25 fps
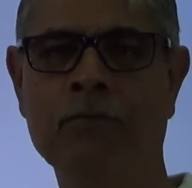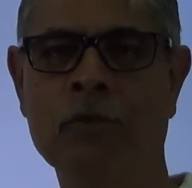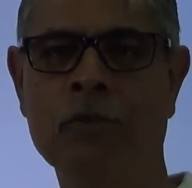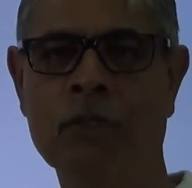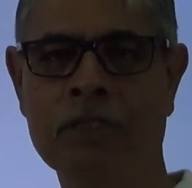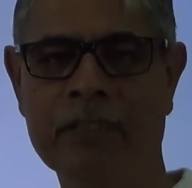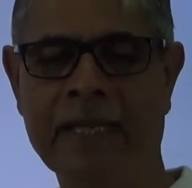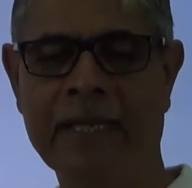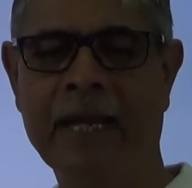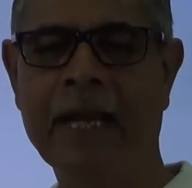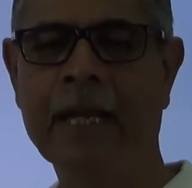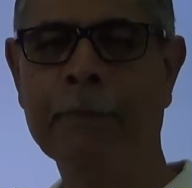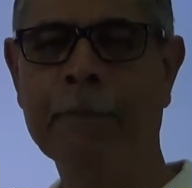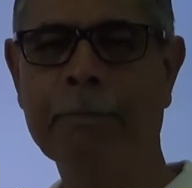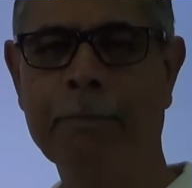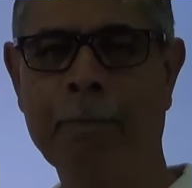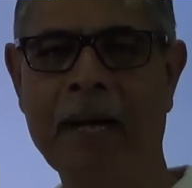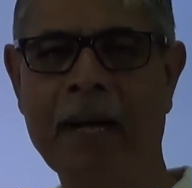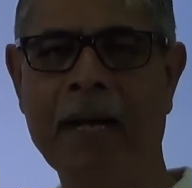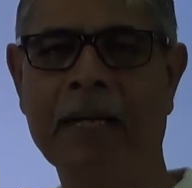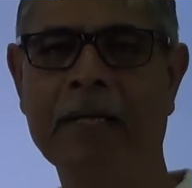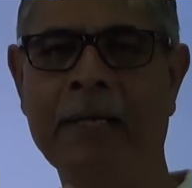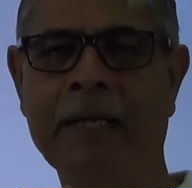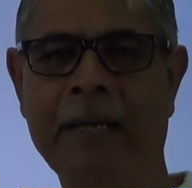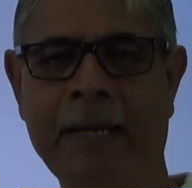sent
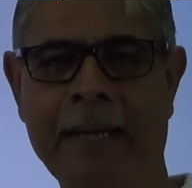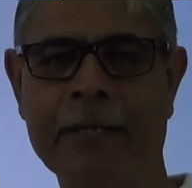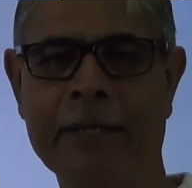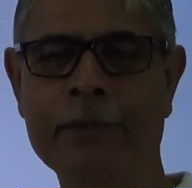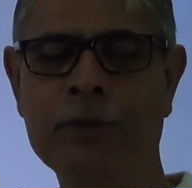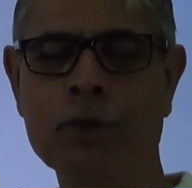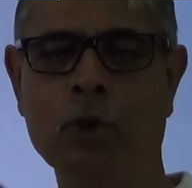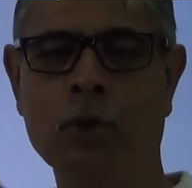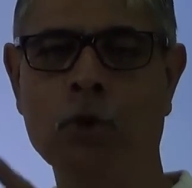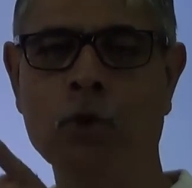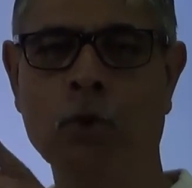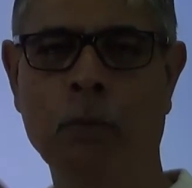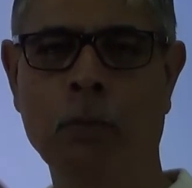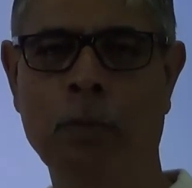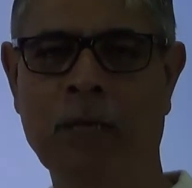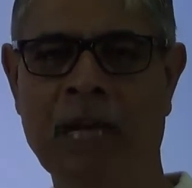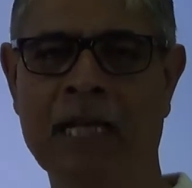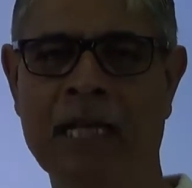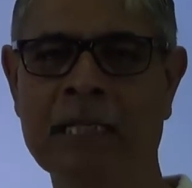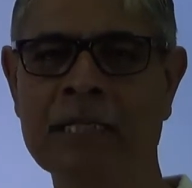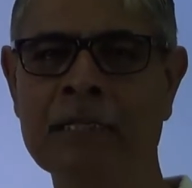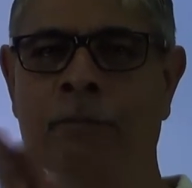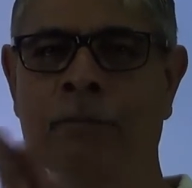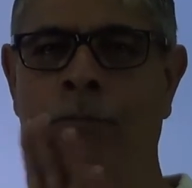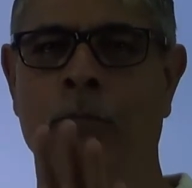by HO2
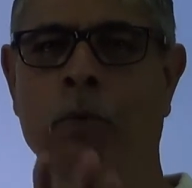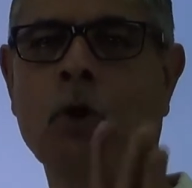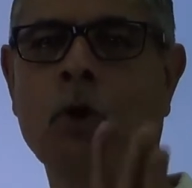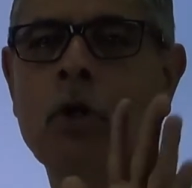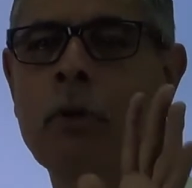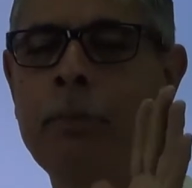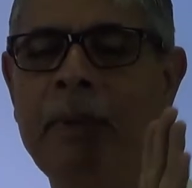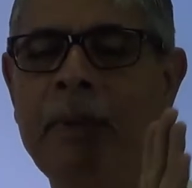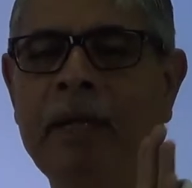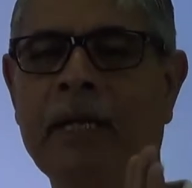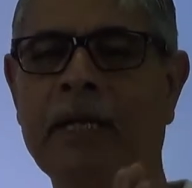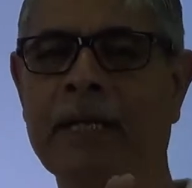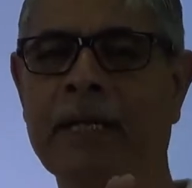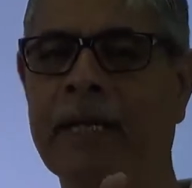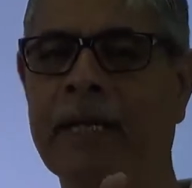branch for petty